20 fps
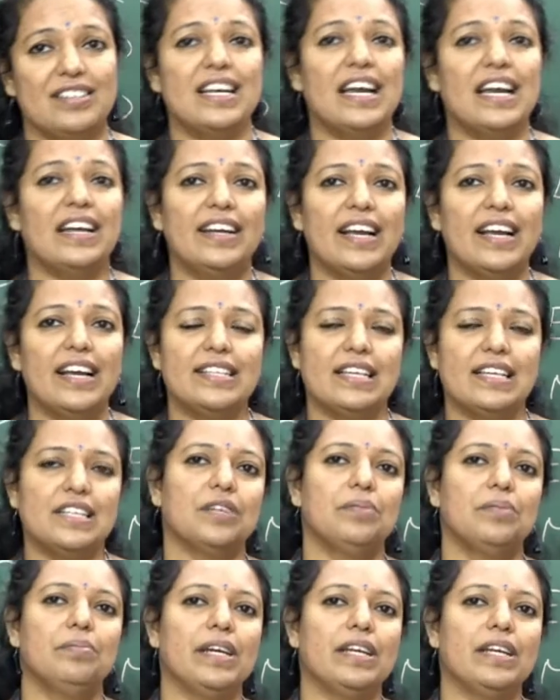
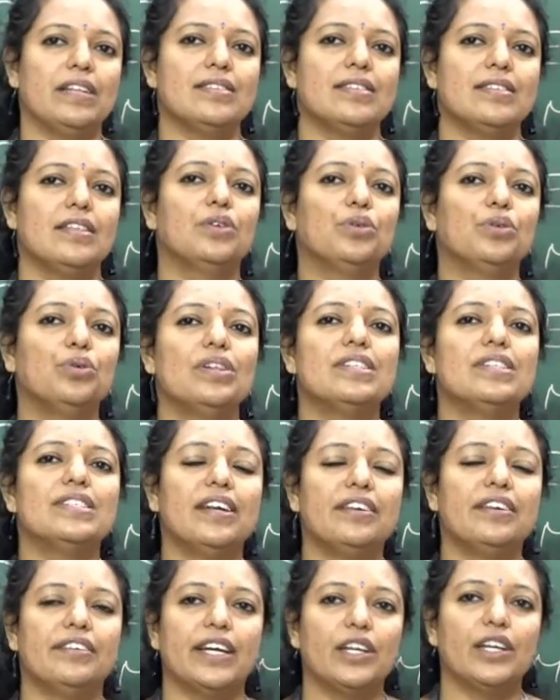Standardization means the rules
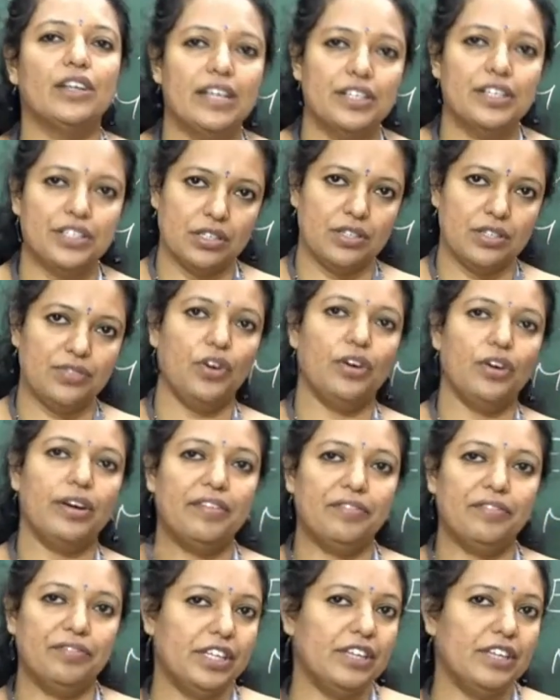and regulations for
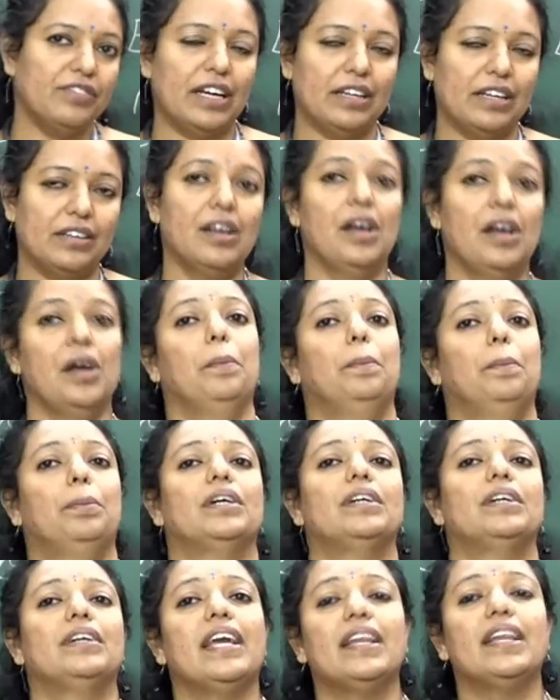everyone
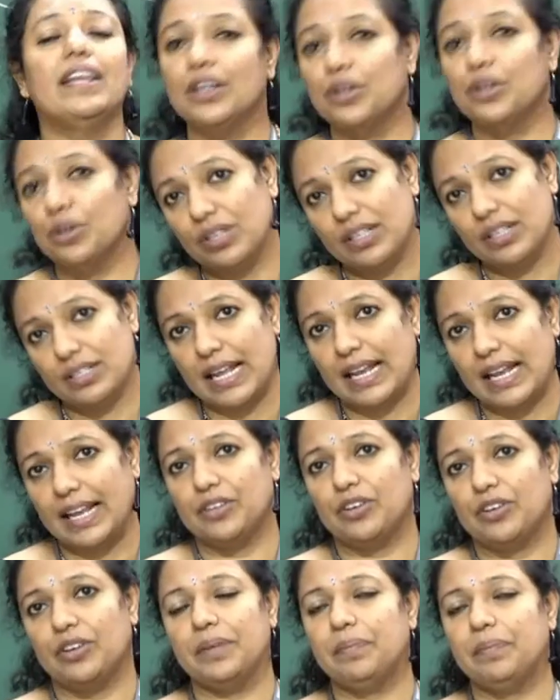pertaining to this
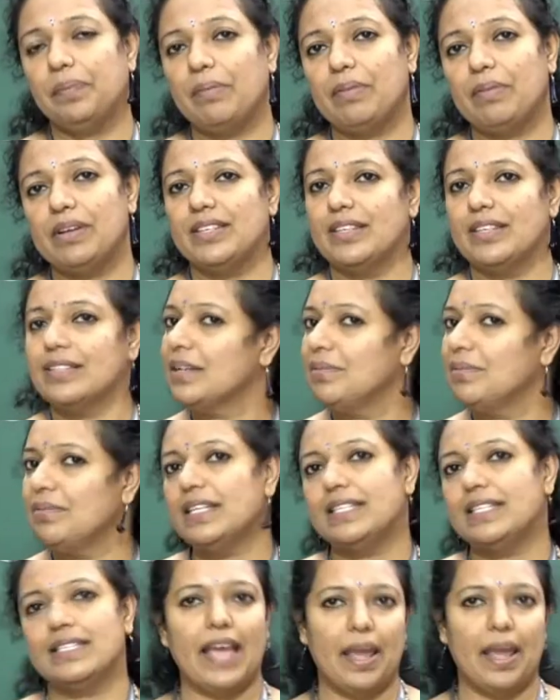electronic payment system
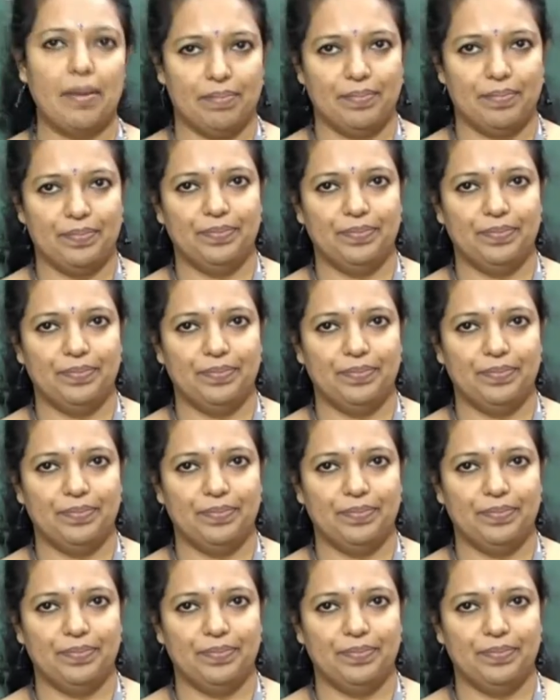is same.